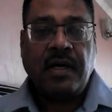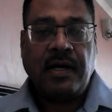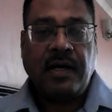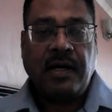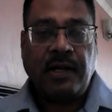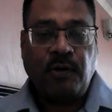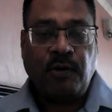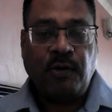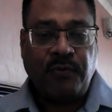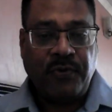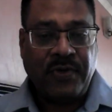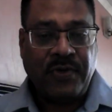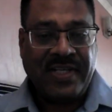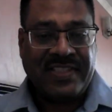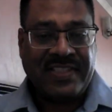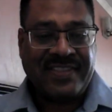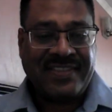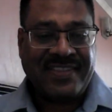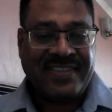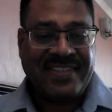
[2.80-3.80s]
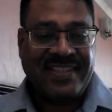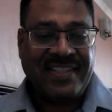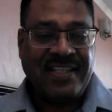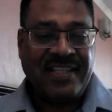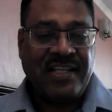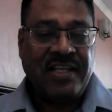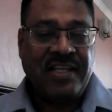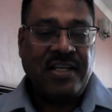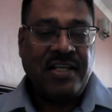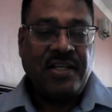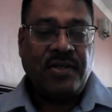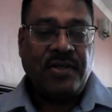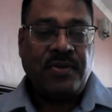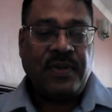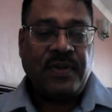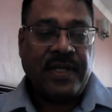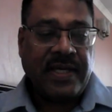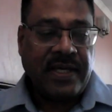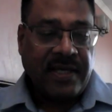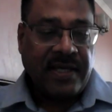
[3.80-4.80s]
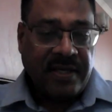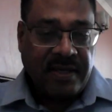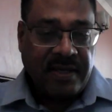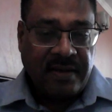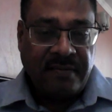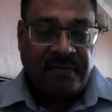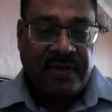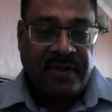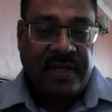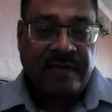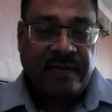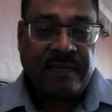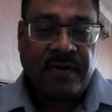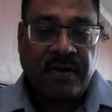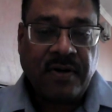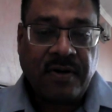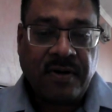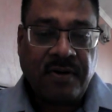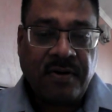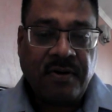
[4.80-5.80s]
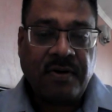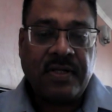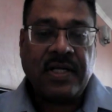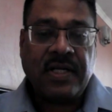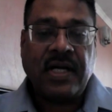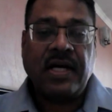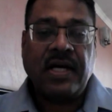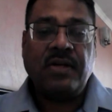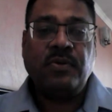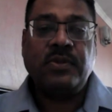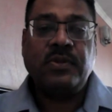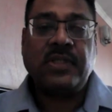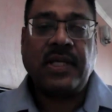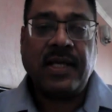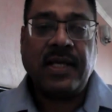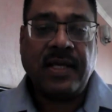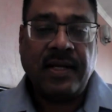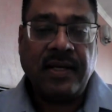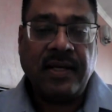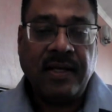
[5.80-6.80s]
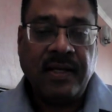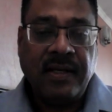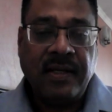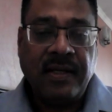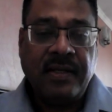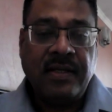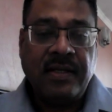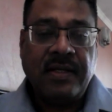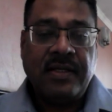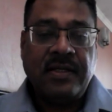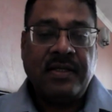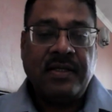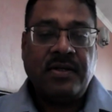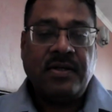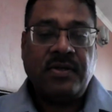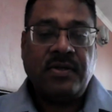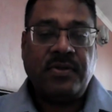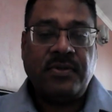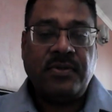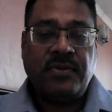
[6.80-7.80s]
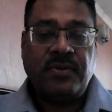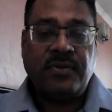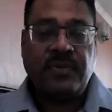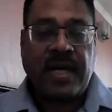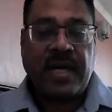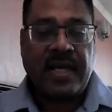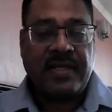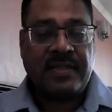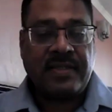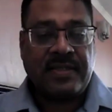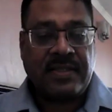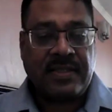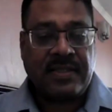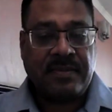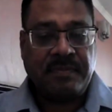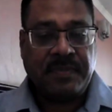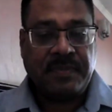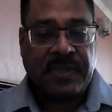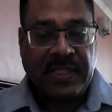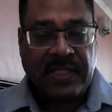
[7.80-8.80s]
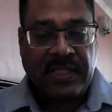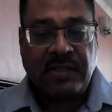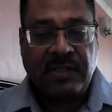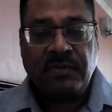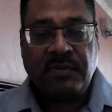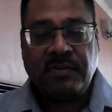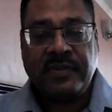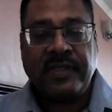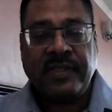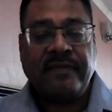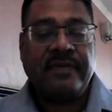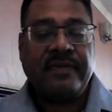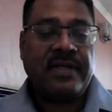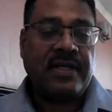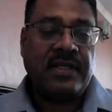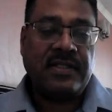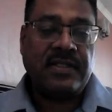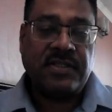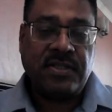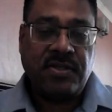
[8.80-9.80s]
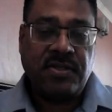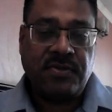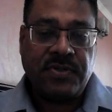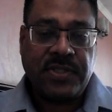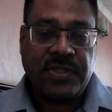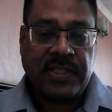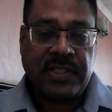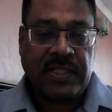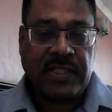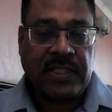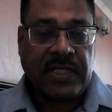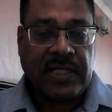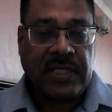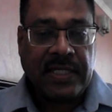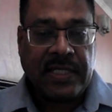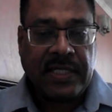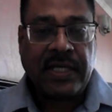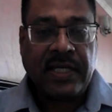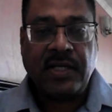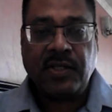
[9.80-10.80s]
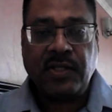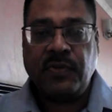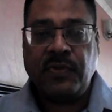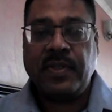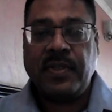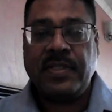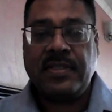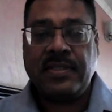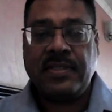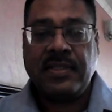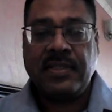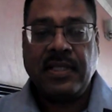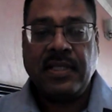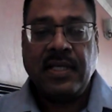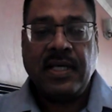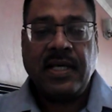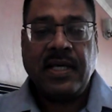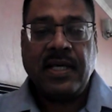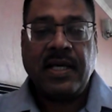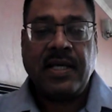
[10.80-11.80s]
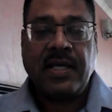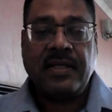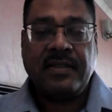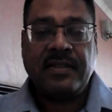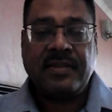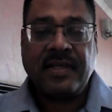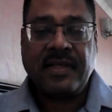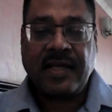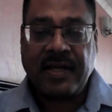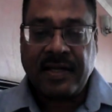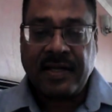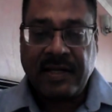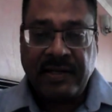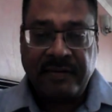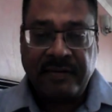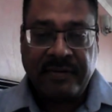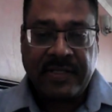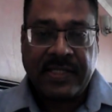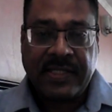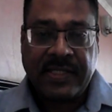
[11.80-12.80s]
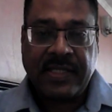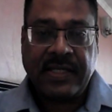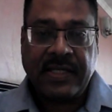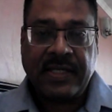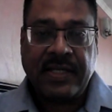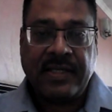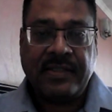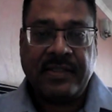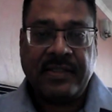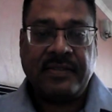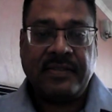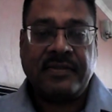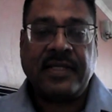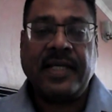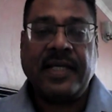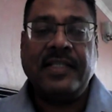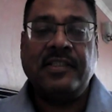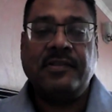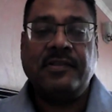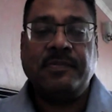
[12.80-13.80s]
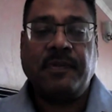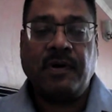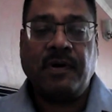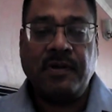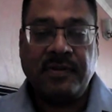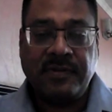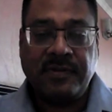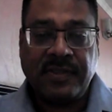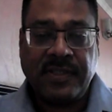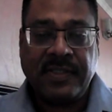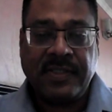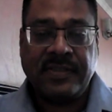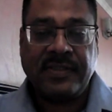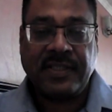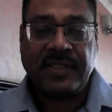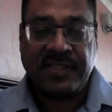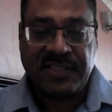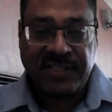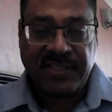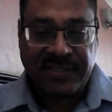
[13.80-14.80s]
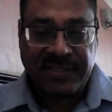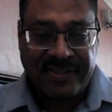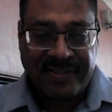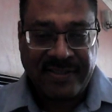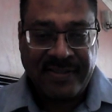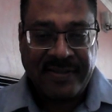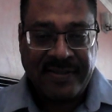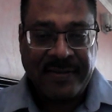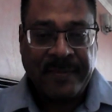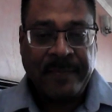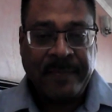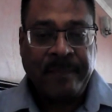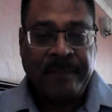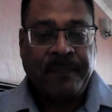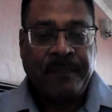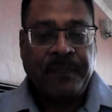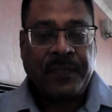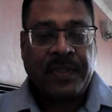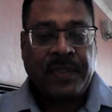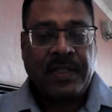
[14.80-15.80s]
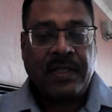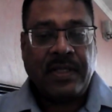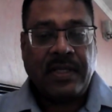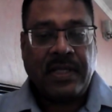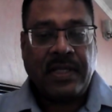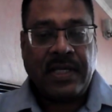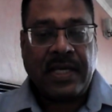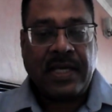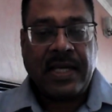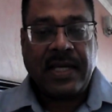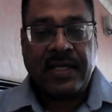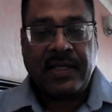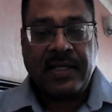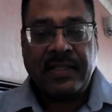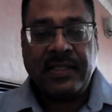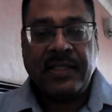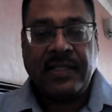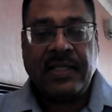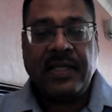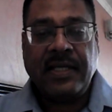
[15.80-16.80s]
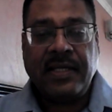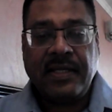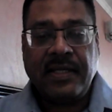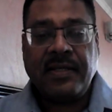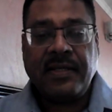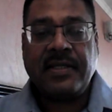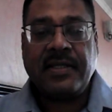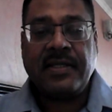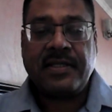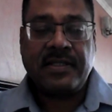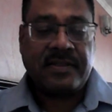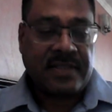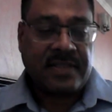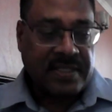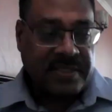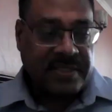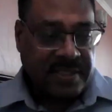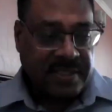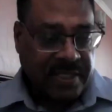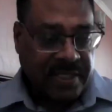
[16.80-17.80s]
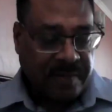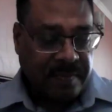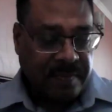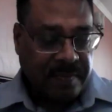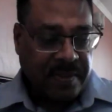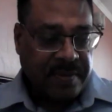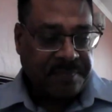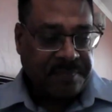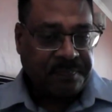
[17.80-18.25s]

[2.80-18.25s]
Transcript: Hello, viewers. Today, we have got Dr. Anu Dalal, who has been to several institutions in India and US and is currently working as a science policy researcher at the Indian National Science Academy.